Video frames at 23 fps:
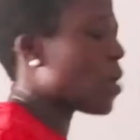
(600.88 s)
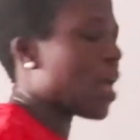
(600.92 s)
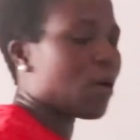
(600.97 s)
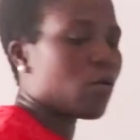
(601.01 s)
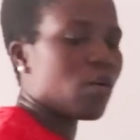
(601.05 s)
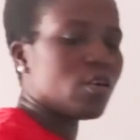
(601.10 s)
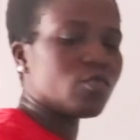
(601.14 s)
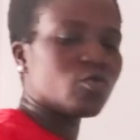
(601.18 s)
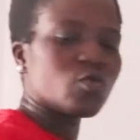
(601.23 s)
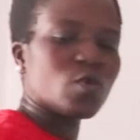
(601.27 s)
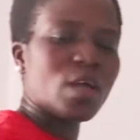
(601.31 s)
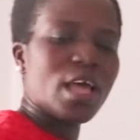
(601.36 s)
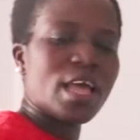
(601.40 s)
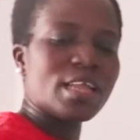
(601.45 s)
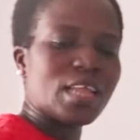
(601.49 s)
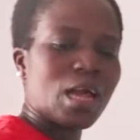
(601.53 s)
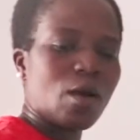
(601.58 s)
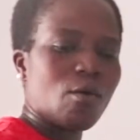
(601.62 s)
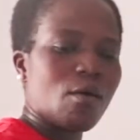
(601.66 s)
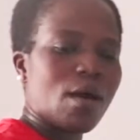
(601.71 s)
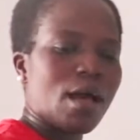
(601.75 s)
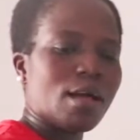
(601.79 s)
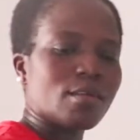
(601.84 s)
are going to end
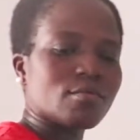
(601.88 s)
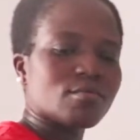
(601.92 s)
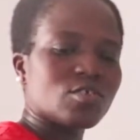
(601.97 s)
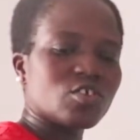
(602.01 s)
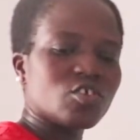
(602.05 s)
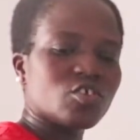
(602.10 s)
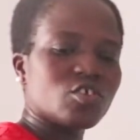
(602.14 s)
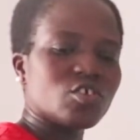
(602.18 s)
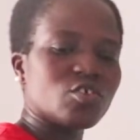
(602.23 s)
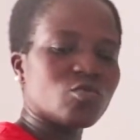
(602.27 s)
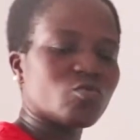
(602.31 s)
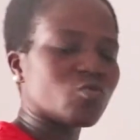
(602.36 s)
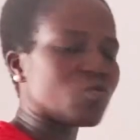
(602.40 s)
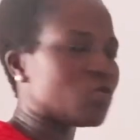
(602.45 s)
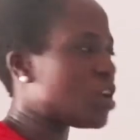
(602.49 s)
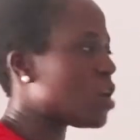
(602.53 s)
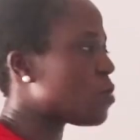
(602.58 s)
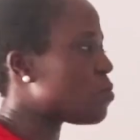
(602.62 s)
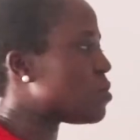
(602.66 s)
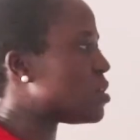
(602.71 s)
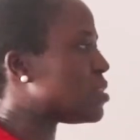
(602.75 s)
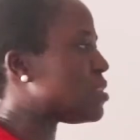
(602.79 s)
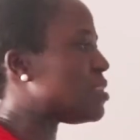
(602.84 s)
our teaching today
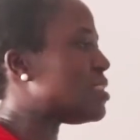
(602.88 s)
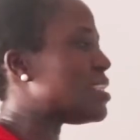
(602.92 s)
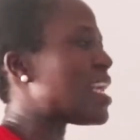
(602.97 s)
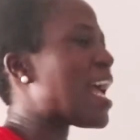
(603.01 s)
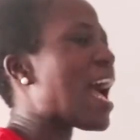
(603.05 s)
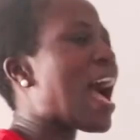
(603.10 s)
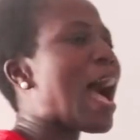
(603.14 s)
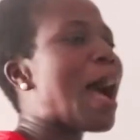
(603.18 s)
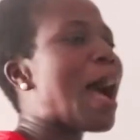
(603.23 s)
with the